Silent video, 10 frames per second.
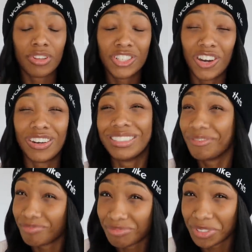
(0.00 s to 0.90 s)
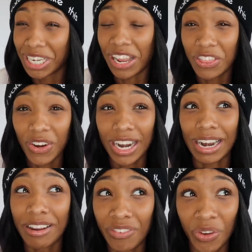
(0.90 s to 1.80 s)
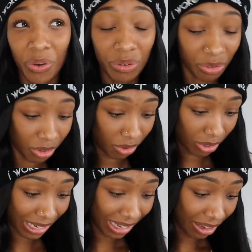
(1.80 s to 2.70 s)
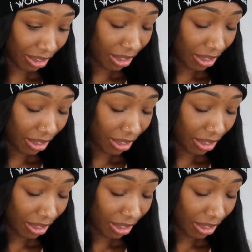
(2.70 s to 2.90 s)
y'all, ninth grade I didn't even go to school. Okay.